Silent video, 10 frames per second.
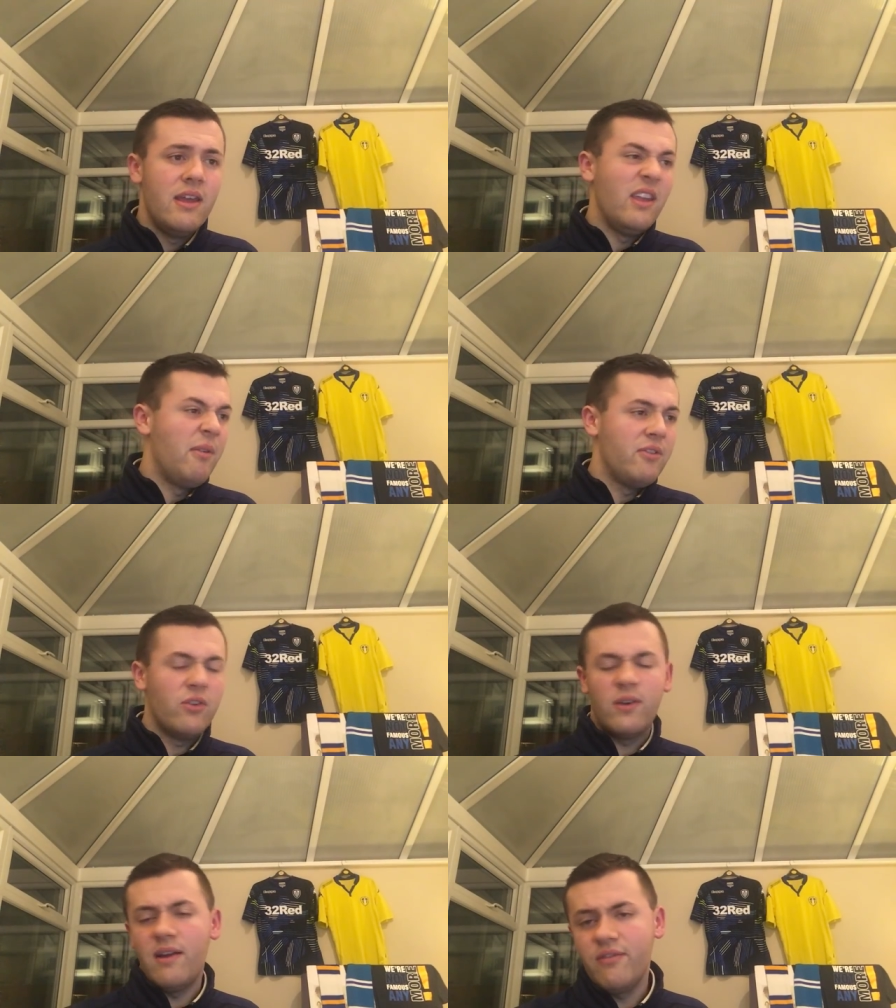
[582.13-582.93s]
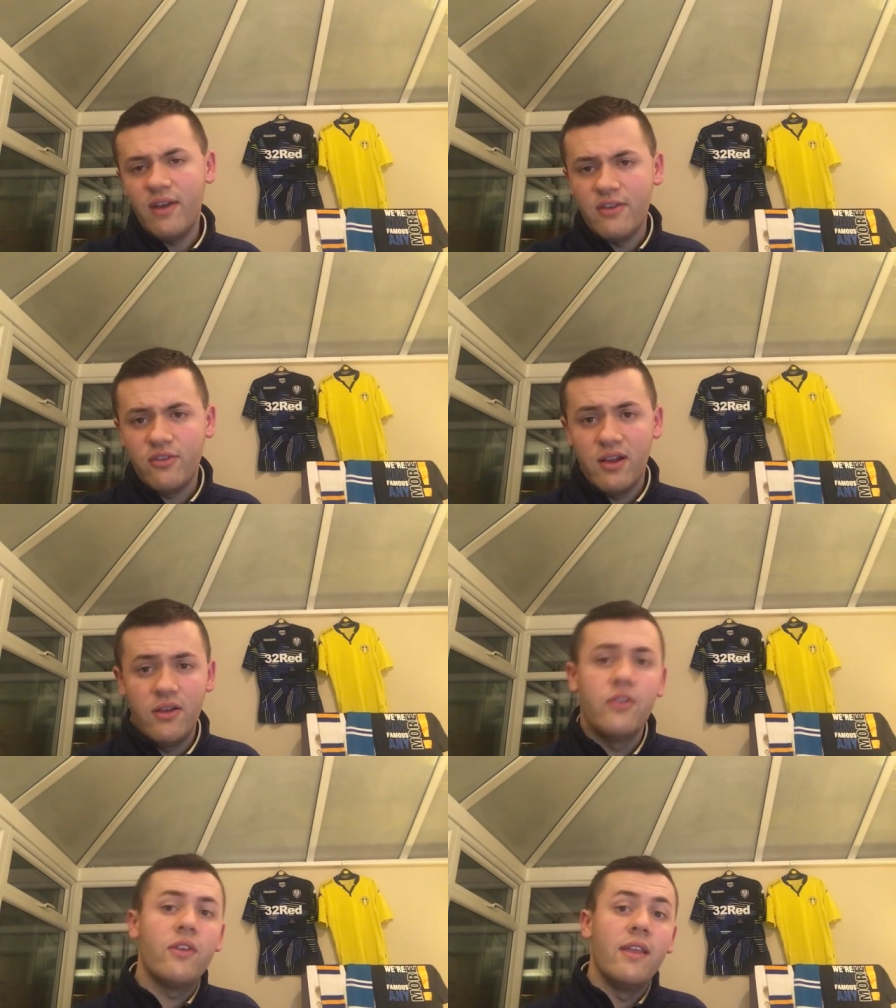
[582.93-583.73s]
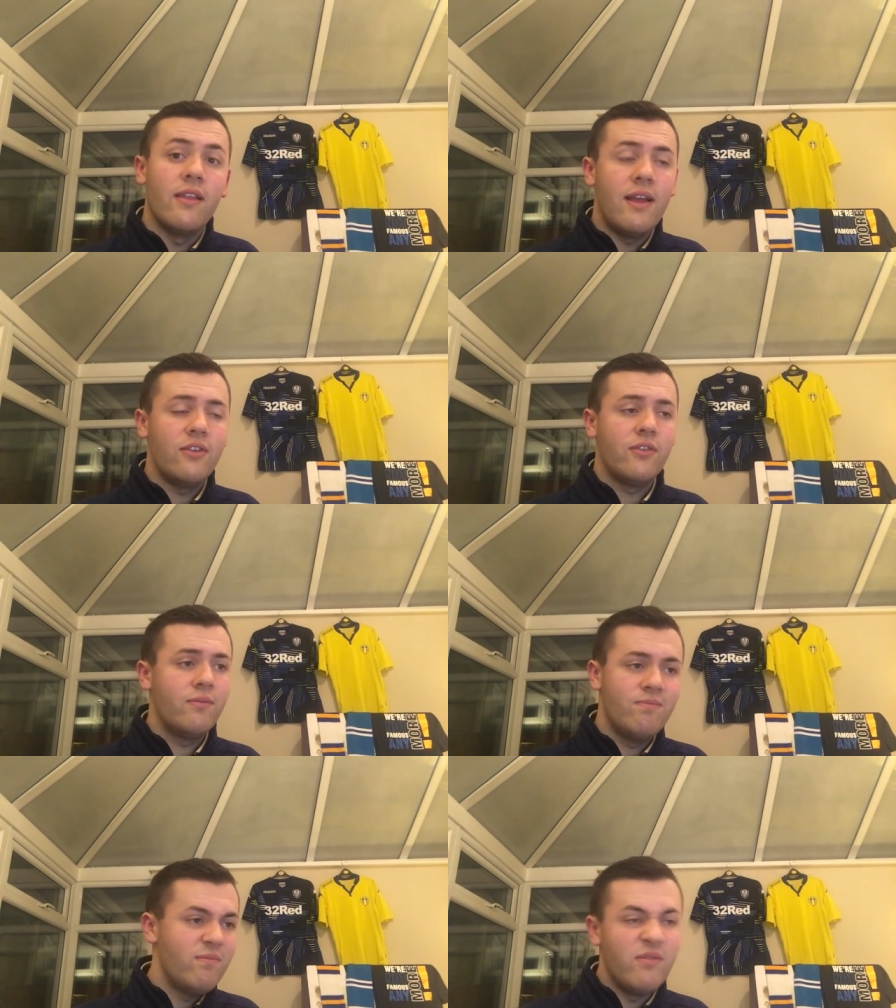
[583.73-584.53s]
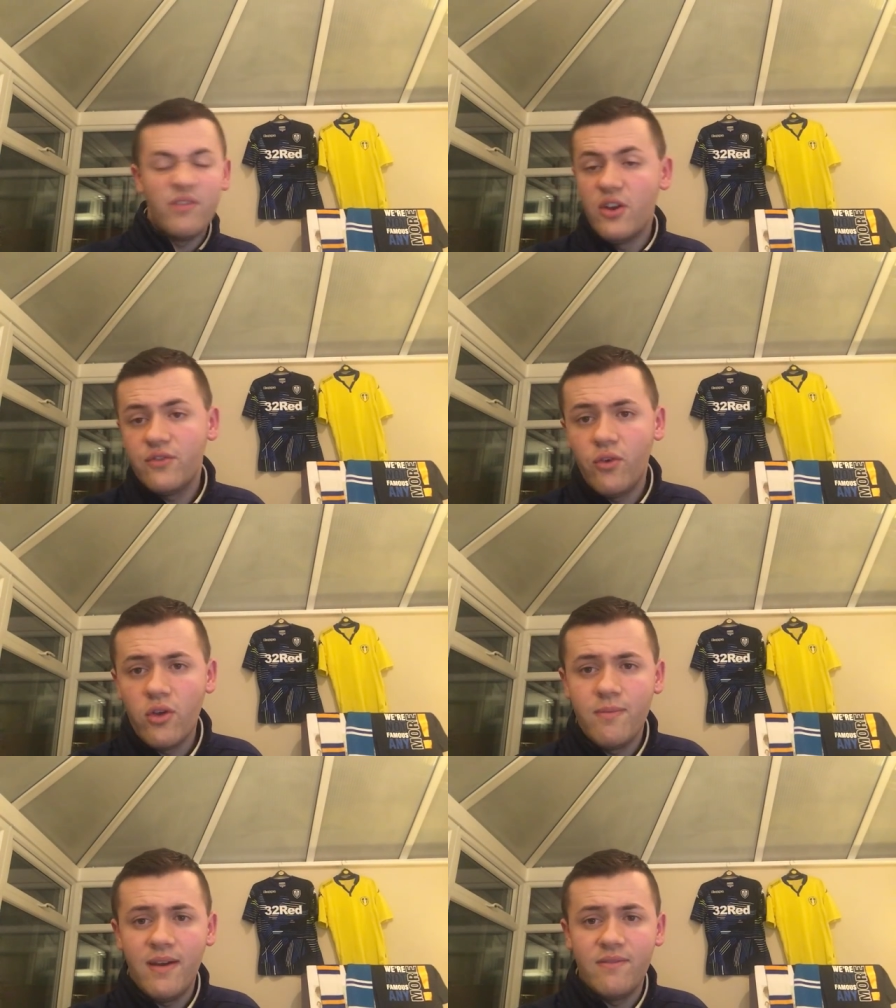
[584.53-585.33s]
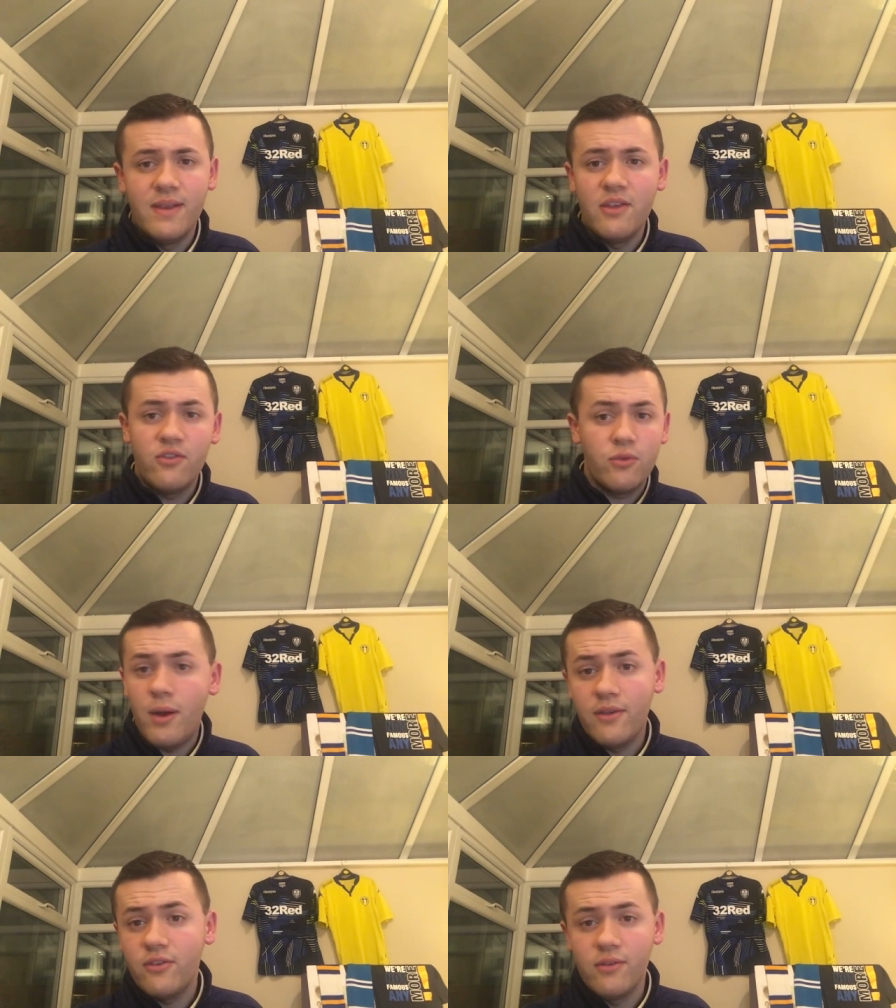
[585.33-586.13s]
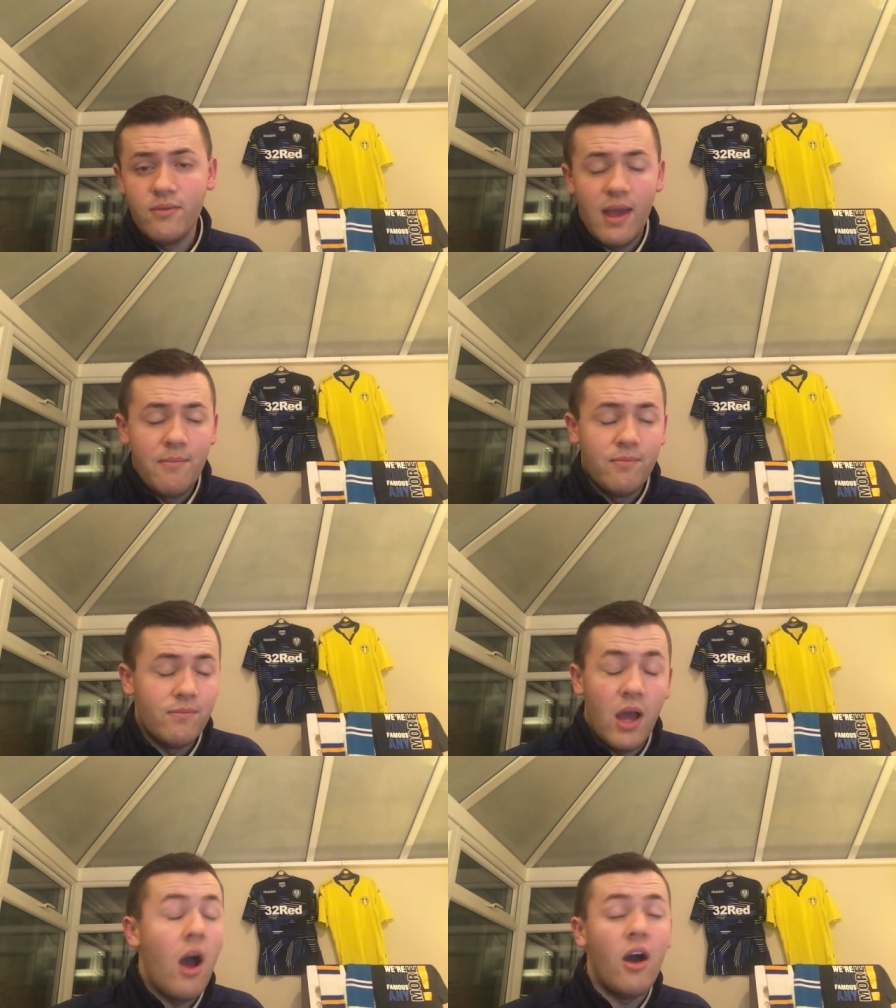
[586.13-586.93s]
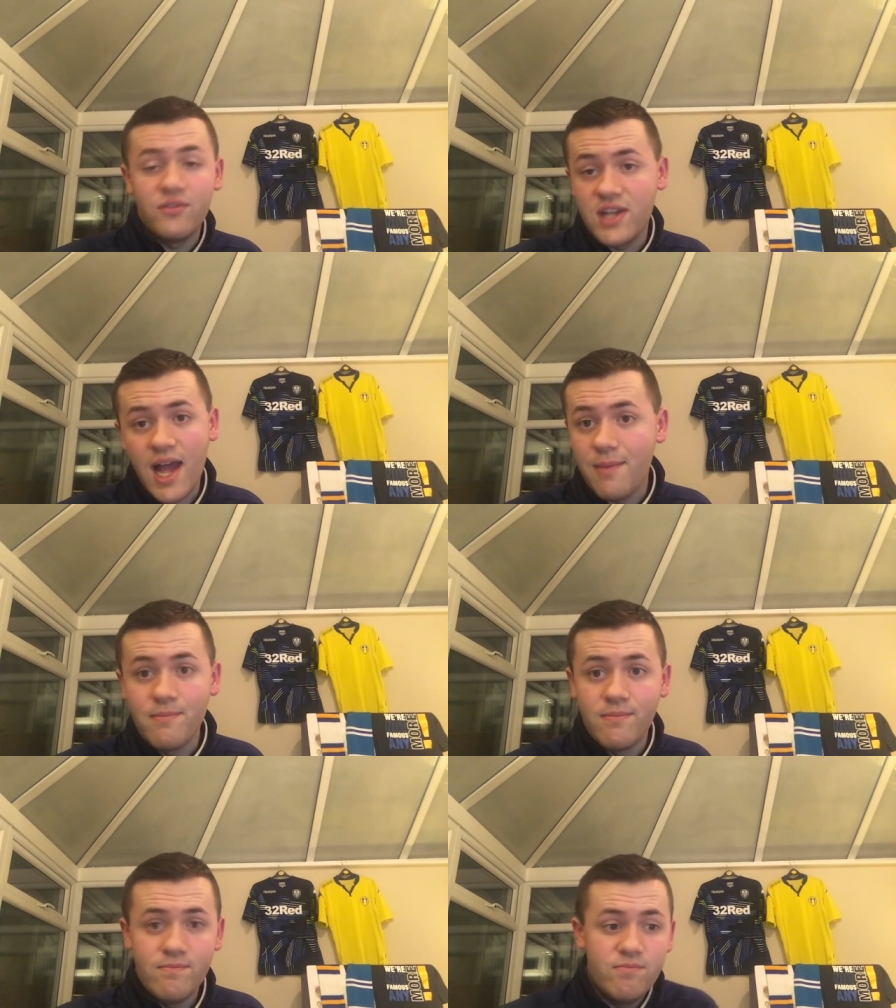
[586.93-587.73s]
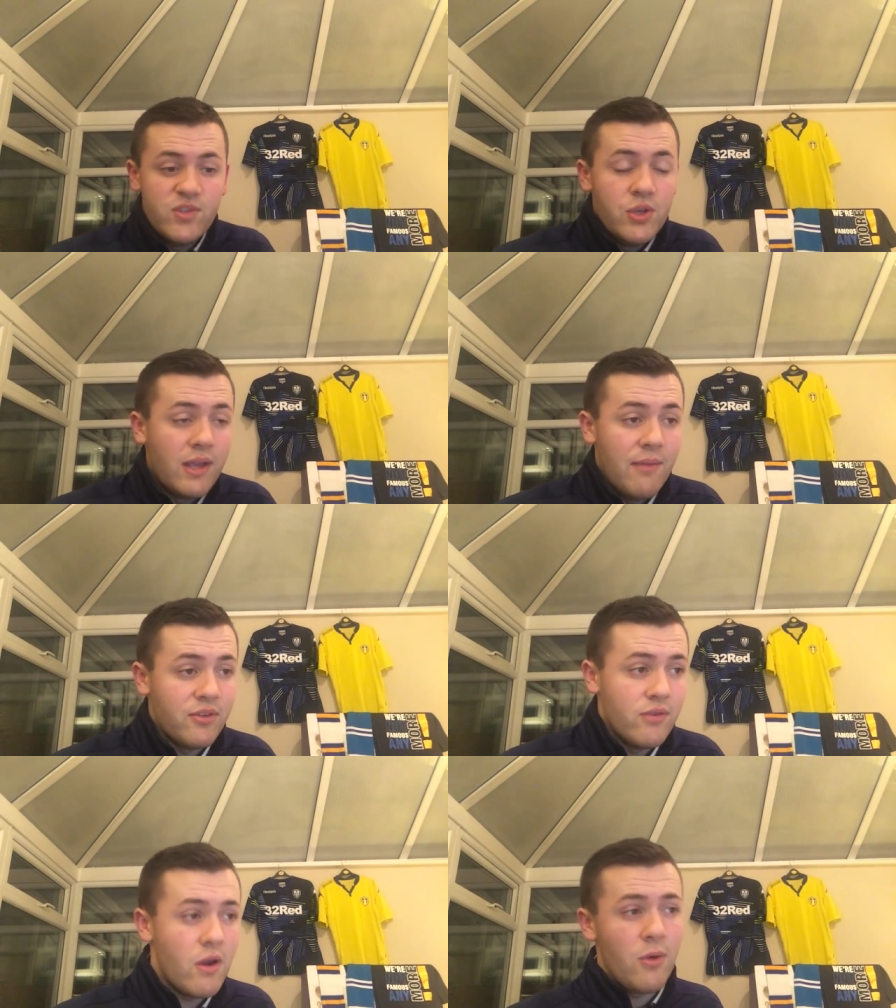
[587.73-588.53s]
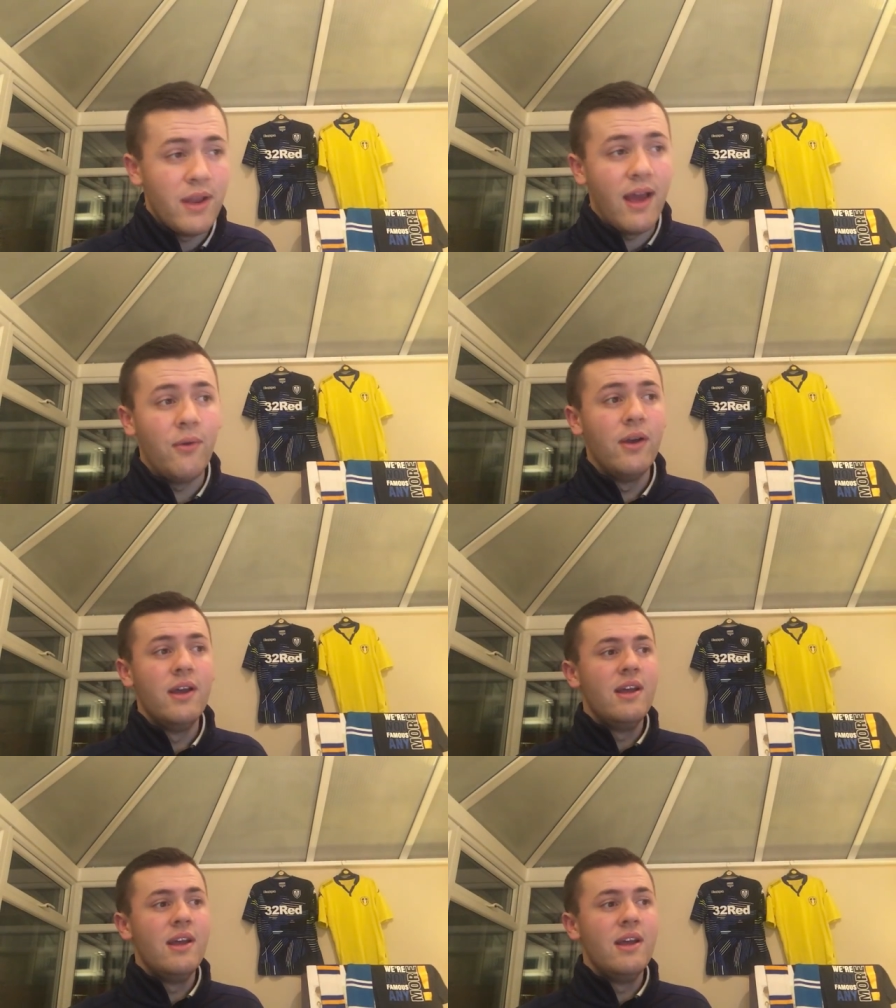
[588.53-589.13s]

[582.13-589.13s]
You know, he's took off Ejnarowski in the first 45 minutes twice at half time, two games in a row now.